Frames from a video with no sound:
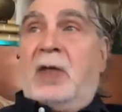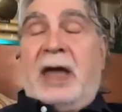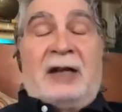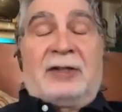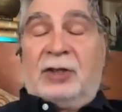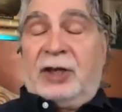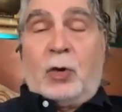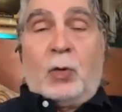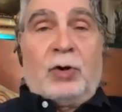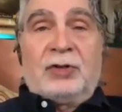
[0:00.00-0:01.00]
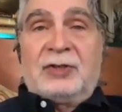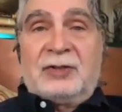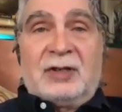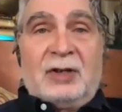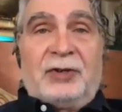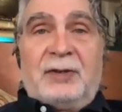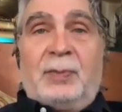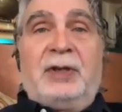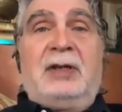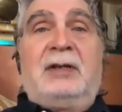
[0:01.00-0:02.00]
actually coerces guilty
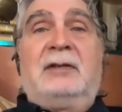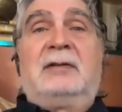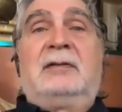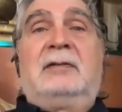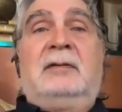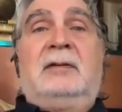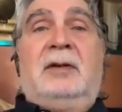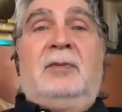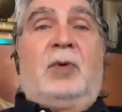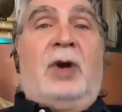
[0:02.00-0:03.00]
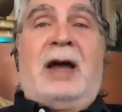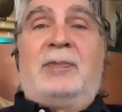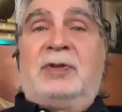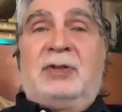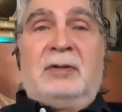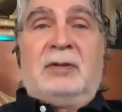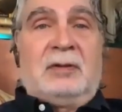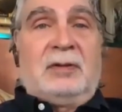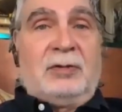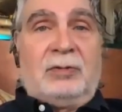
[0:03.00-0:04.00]
pleas, perhaps
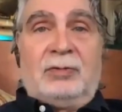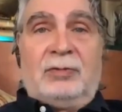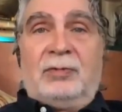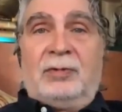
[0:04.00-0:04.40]
to